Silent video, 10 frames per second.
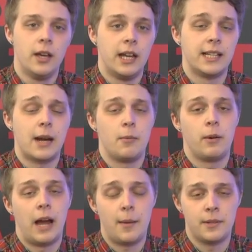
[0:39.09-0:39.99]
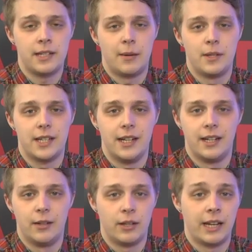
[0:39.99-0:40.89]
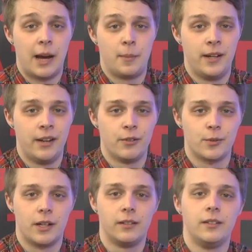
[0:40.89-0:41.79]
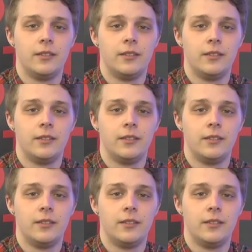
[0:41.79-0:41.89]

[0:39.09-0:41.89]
It's happened in Aberdeen and it can happen here as well.